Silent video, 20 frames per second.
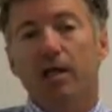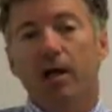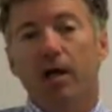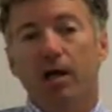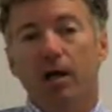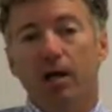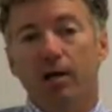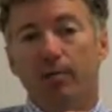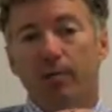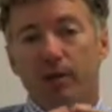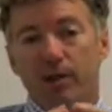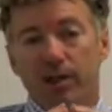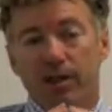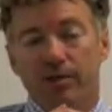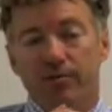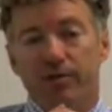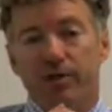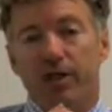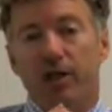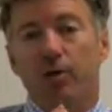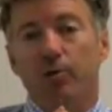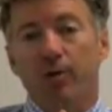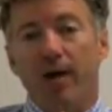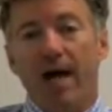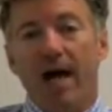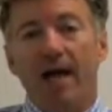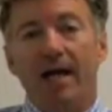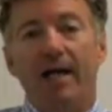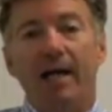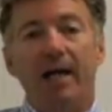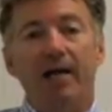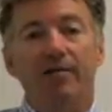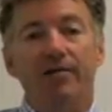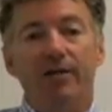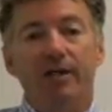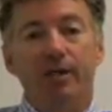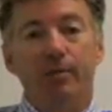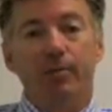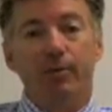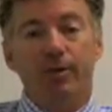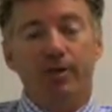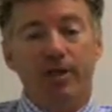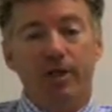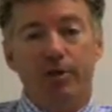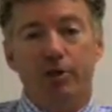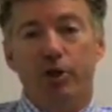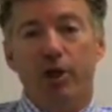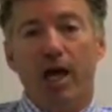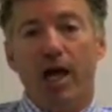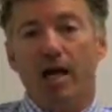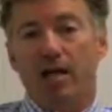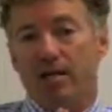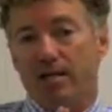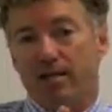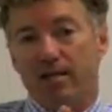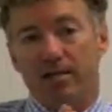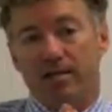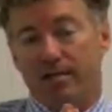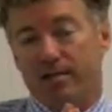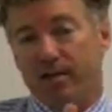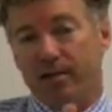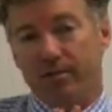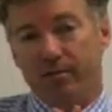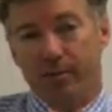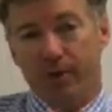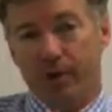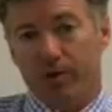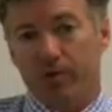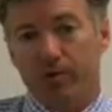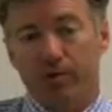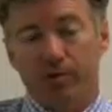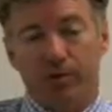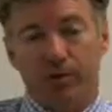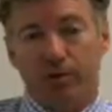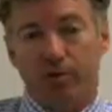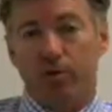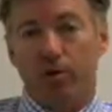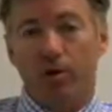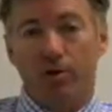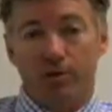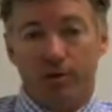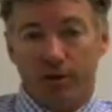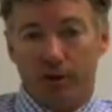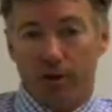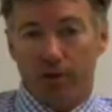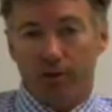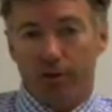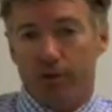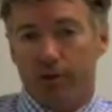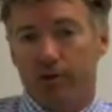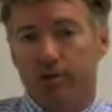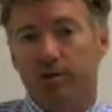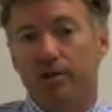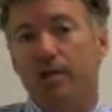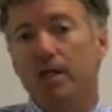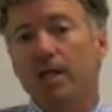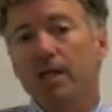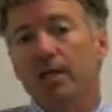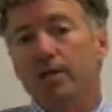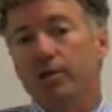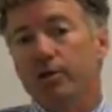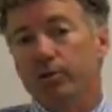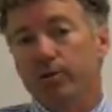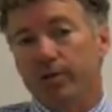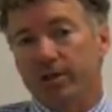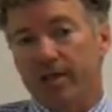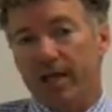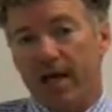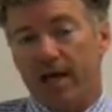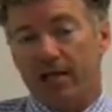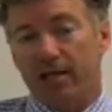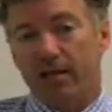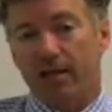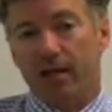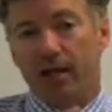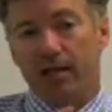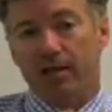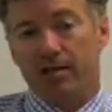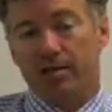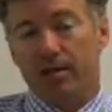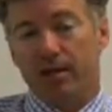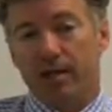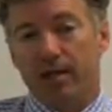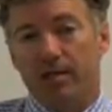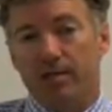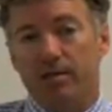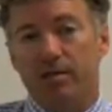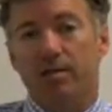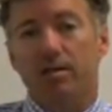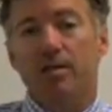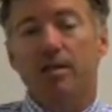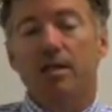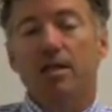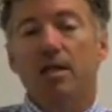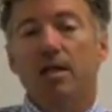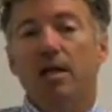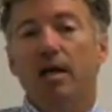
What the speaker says: believes that Iraq had the potentiality to send missiles across the ocean to attack the United States.